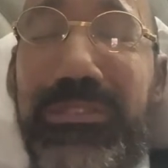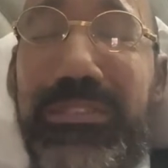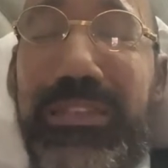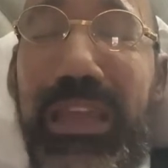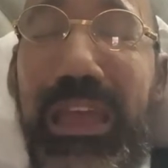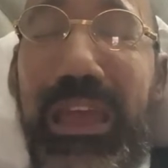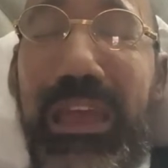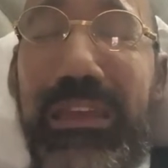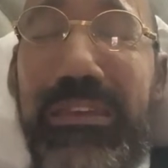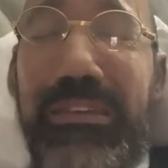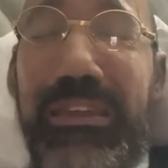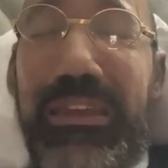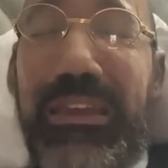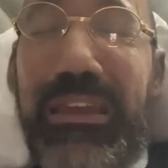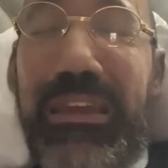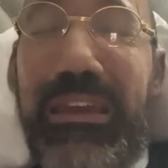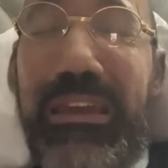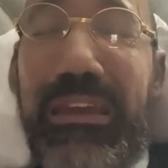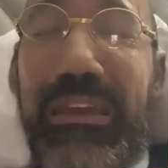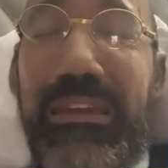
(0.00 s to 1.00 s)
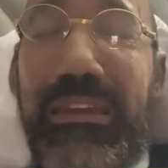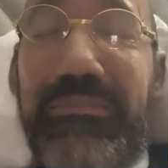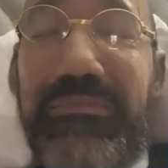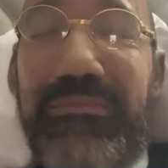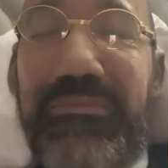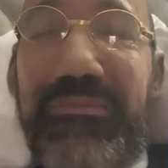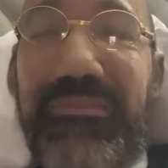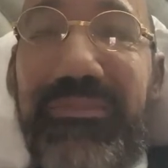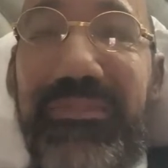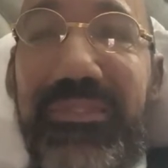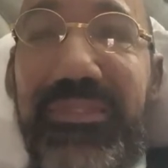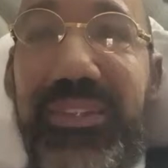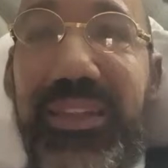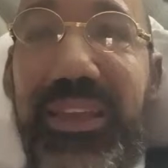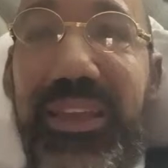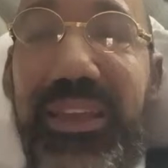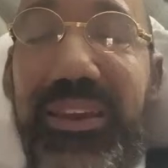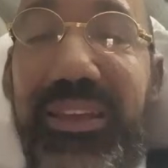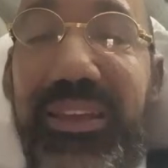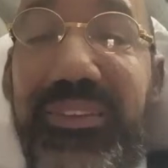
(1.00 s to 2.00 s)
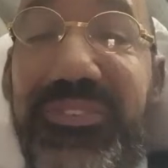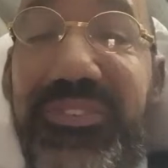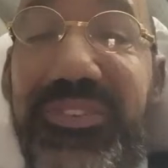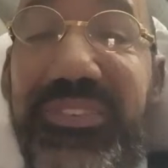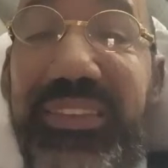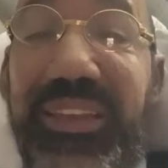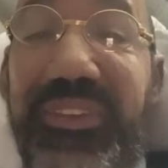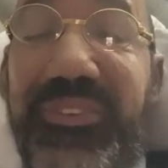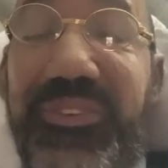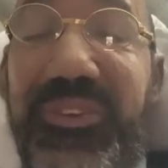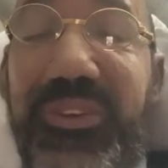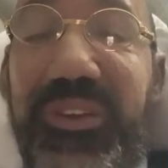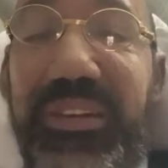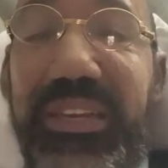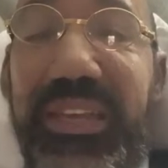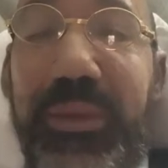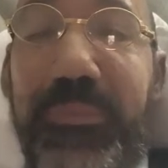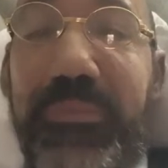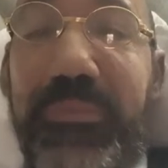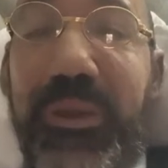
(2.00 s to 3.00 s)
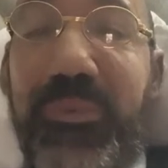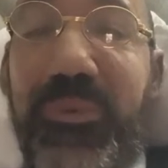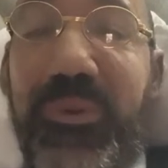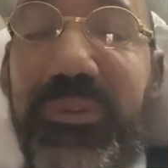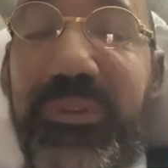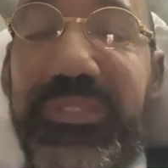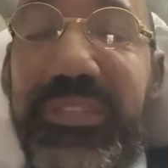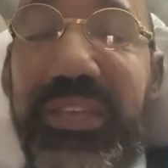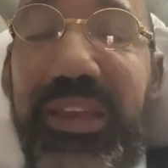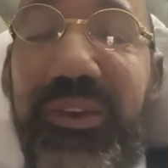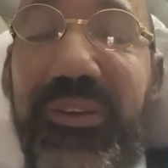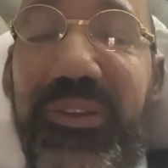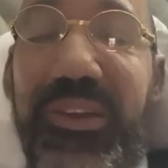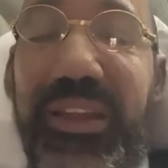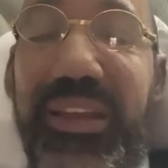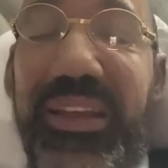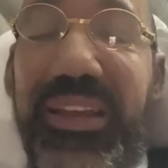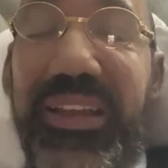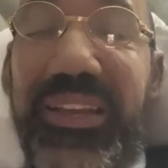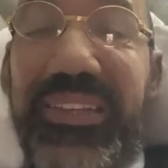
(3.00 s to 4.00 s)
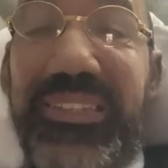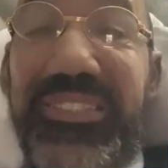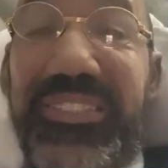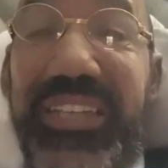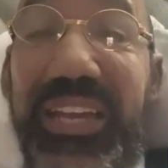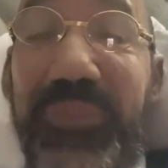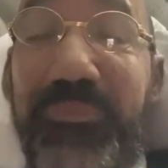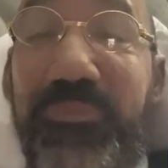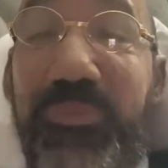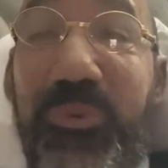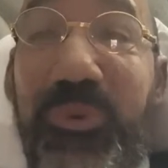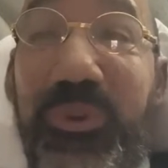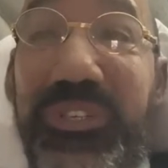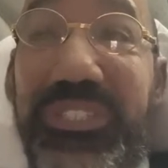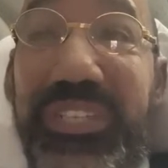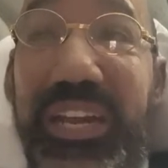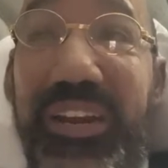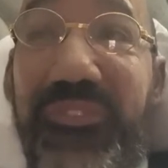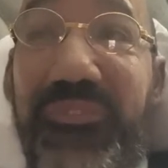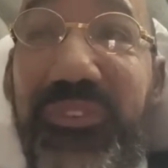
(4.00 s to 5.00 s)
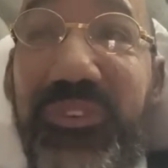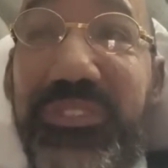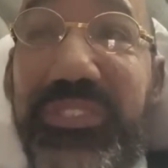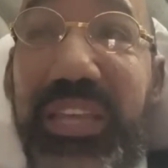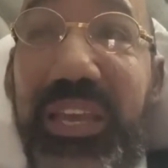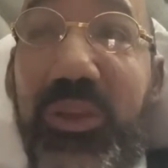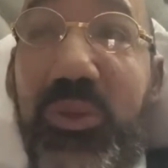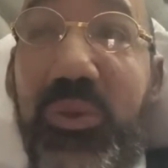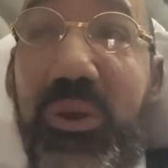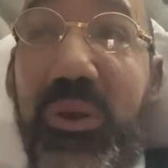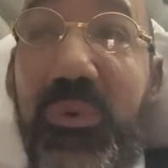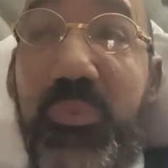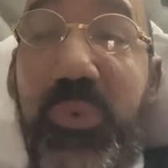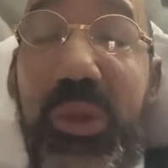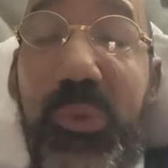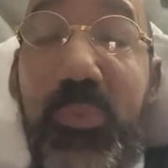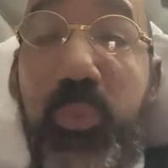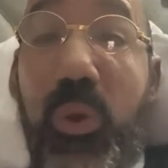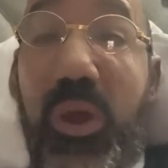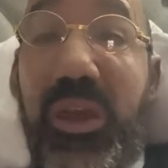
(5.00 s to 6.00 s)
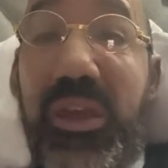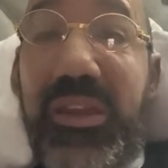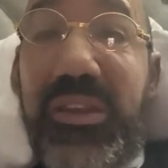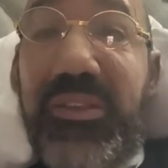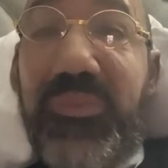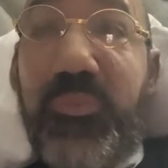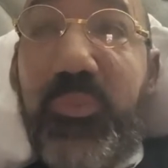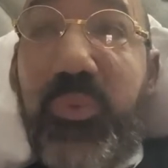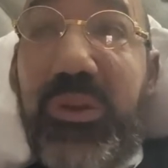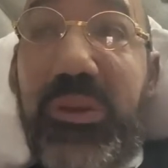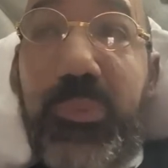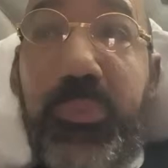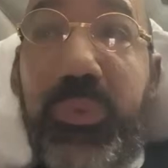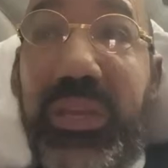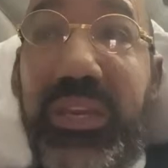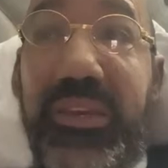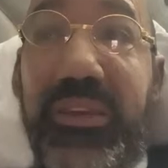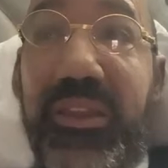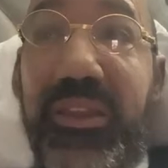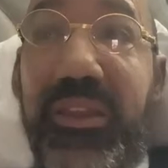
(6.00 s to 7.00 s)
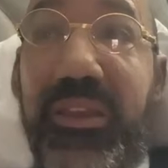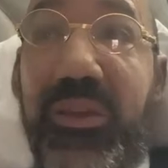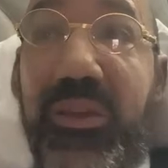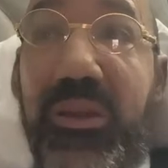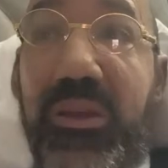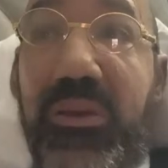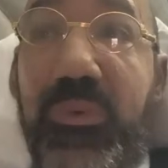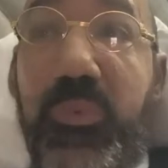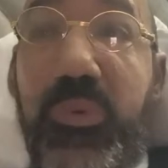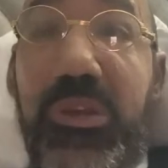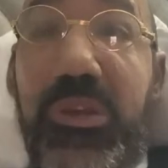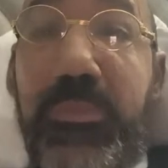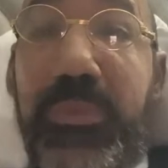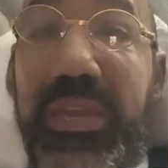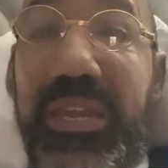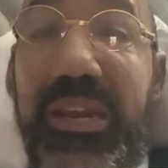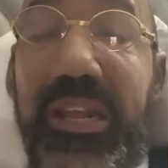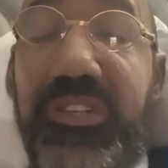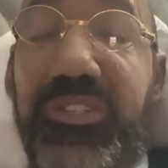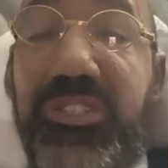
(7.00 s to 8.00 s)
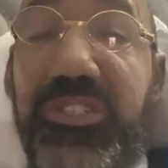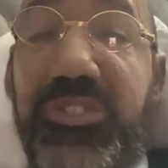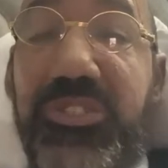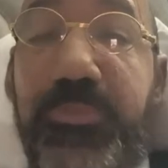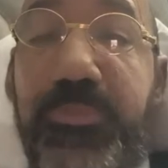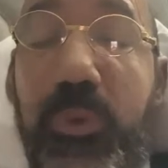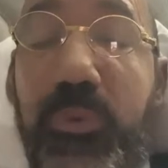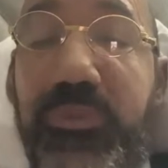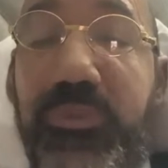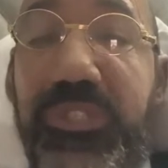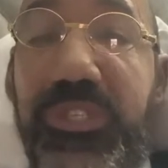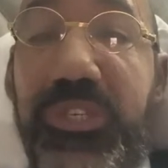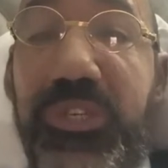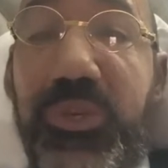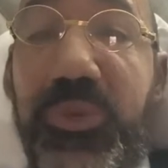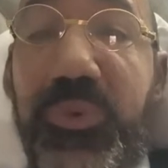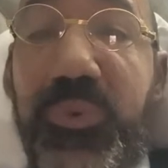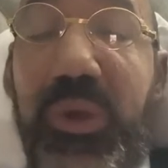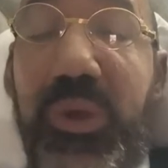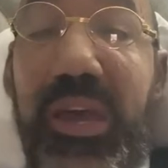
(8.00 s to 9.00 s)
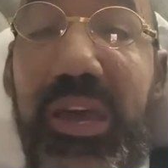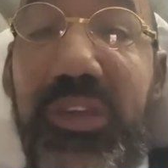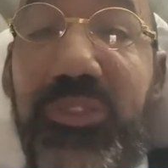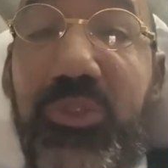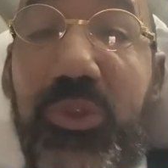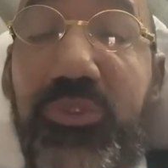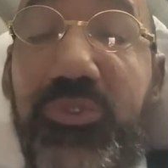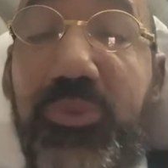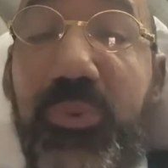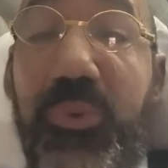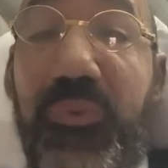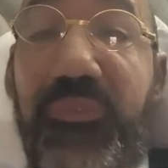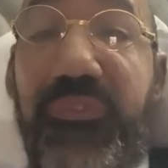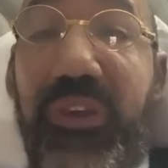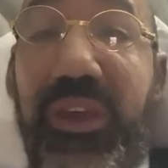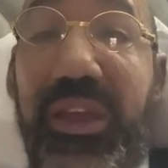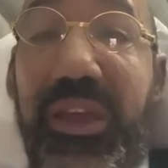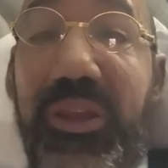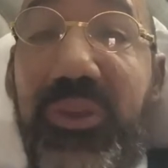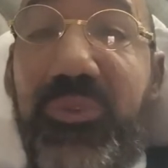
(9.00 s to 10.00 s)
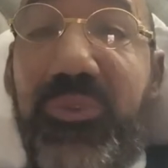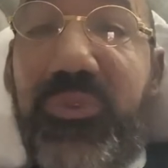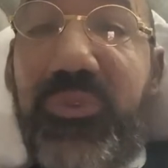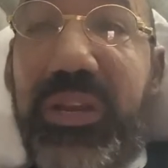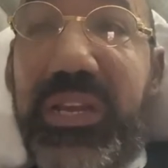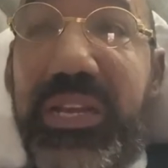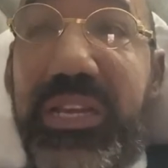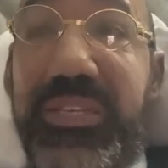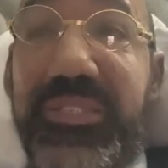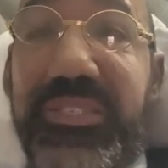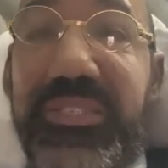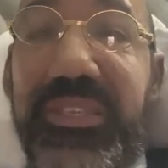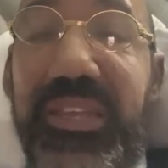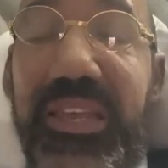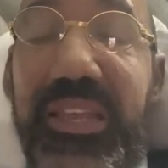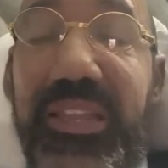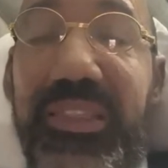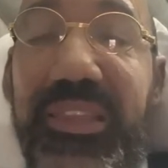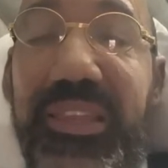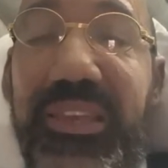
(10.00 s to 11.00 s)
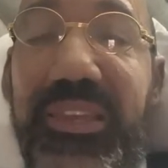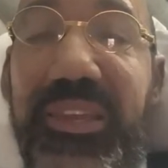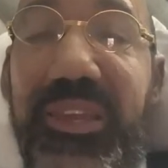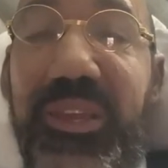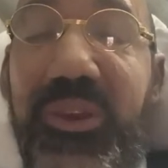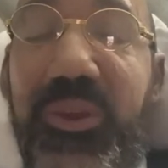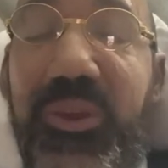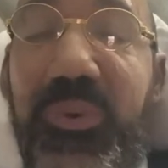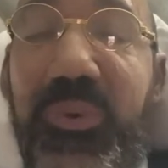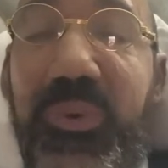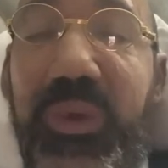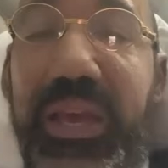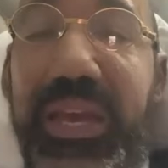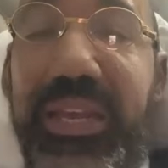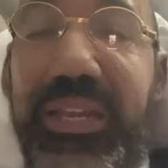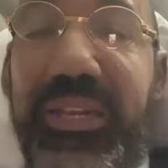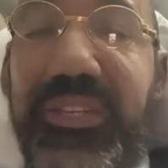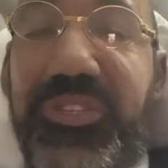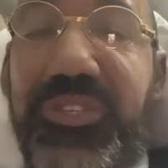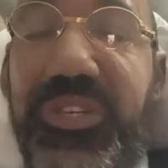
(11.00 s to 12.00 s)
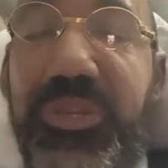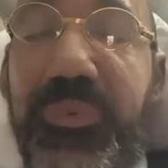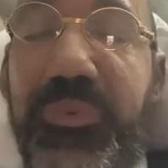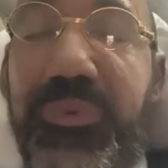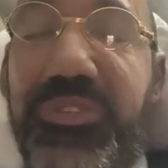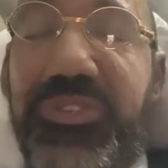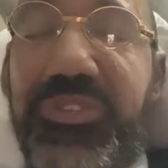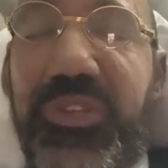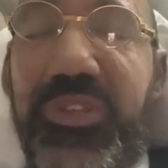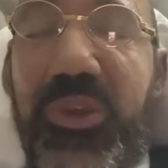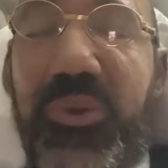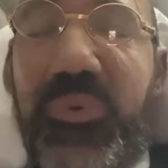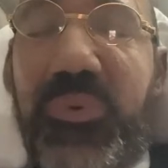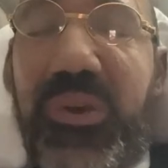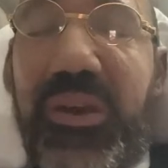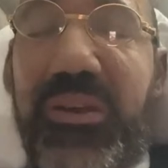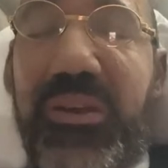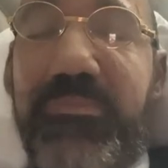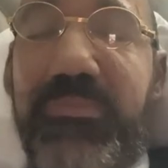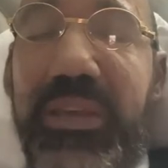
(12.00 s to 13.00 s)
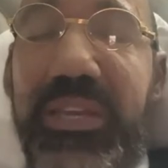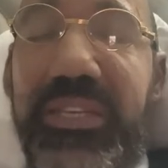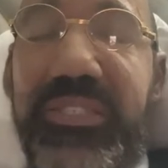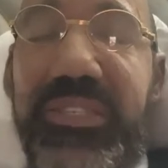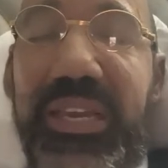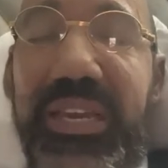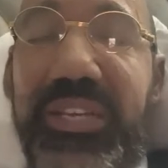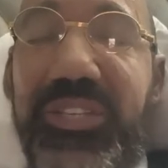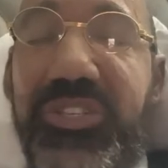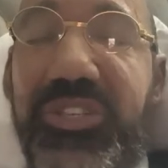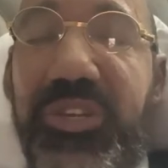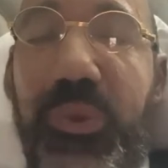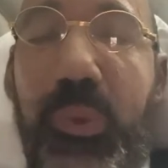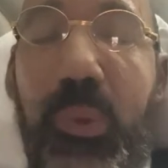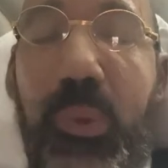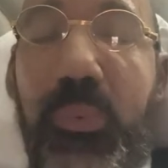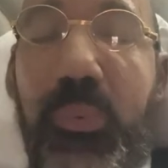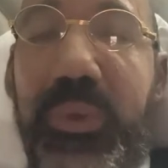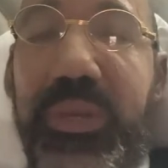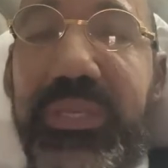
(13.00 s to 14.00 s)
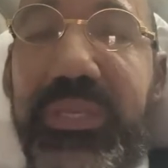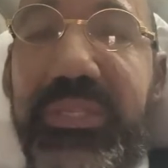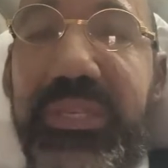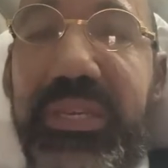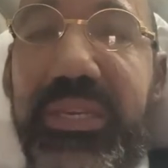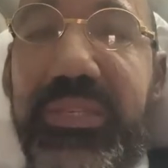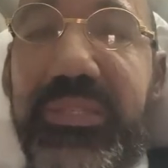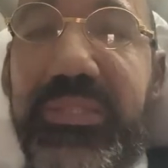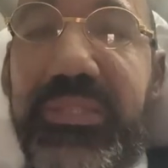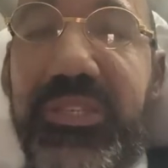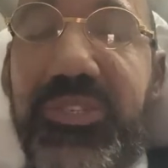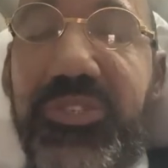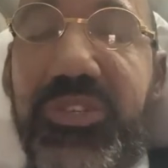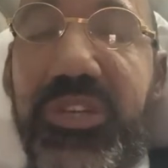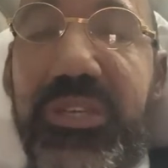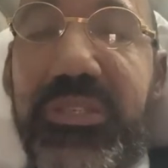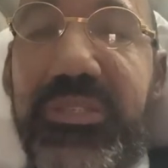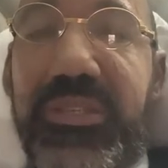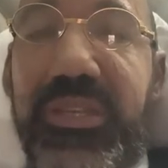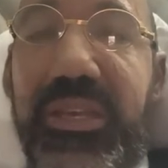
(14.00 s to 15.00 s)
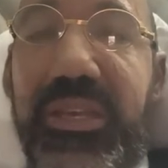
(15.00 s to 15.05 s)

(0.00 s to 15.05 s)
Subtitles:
died again, and I just like couldn't get my words out. And poor Jennifer's like, wait, what? Wait, what do you mean? I just spoke to you. I thought you were fine, Chris. Like, and she was so amazing, as she always is, and just